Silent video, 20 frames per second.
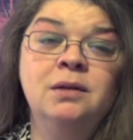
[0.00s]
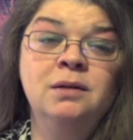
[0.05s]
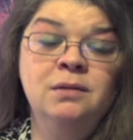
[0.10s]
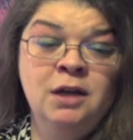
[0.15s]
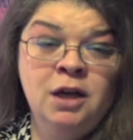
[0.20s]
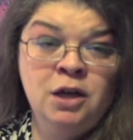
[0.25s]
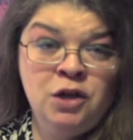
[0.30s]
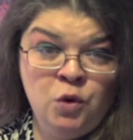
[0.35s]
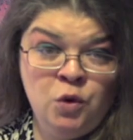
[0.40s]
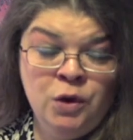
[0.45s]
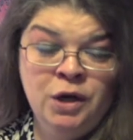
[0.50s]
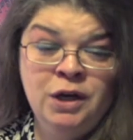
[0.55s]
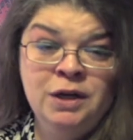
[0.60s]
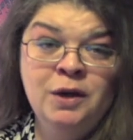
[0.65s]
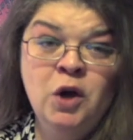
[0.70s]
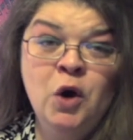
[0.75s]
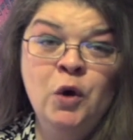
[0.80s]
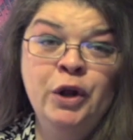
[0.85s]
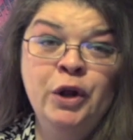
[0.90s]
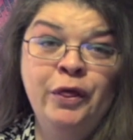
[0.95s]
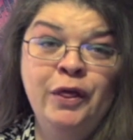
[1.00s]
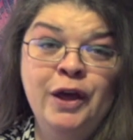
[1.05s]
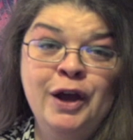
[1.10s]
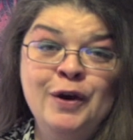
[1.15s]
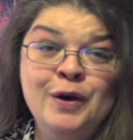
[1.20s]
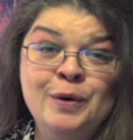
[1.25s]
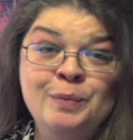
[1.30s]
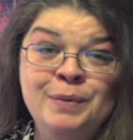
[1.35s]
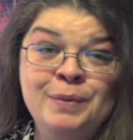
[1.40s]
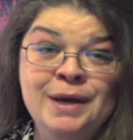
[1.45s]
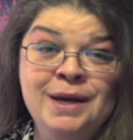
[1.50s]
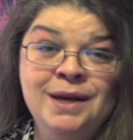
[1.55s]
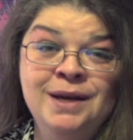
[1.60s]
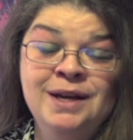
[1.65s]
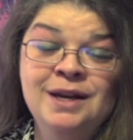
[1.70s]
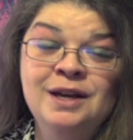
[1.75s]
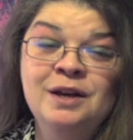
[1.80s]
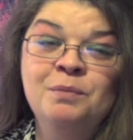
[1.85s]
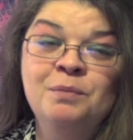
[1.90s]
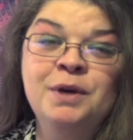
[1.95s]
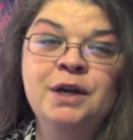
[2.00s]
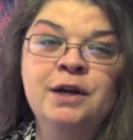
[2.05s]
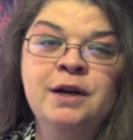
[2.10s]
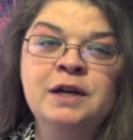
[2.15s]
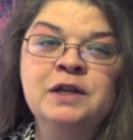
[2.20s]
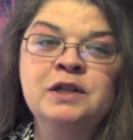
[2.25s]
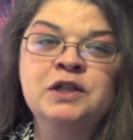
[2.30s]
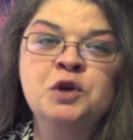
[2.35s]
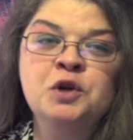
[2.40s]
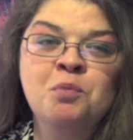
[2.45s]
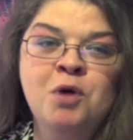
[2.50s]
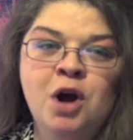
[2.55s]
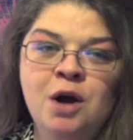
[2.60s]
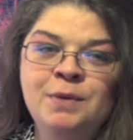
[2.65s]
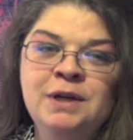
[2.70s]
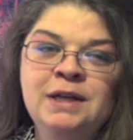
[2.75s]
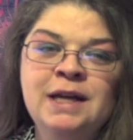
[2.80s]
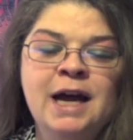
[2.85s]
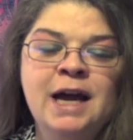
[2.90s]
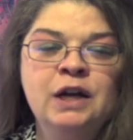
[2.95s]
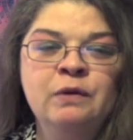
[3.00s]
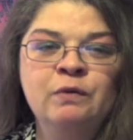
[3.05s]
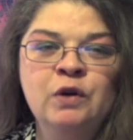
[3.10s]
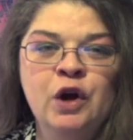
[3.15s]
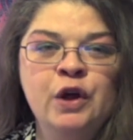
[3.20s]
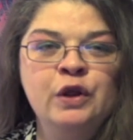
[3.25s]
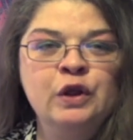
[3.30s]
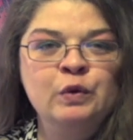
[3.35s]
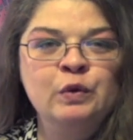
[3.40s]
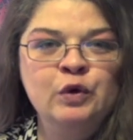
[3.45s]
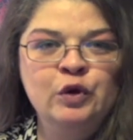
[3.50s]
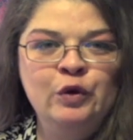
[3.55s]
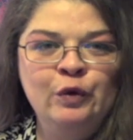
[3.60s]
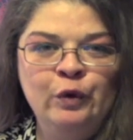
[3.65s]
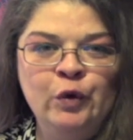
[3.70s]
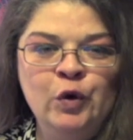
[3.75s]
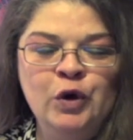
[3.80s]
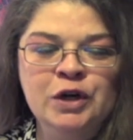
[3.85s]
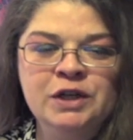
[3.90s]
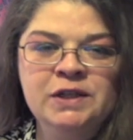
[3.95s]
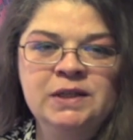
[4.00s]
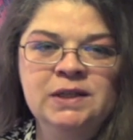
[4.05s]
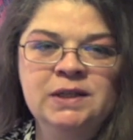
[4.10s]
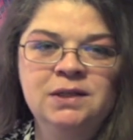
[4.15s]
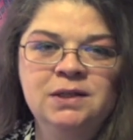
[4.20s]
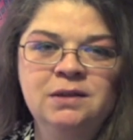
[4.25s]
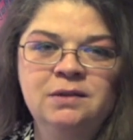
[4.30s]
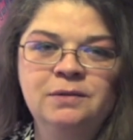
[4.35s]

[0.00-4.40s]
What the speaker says: And you were going to go to therapy because your mom and dad have gone through a divorce.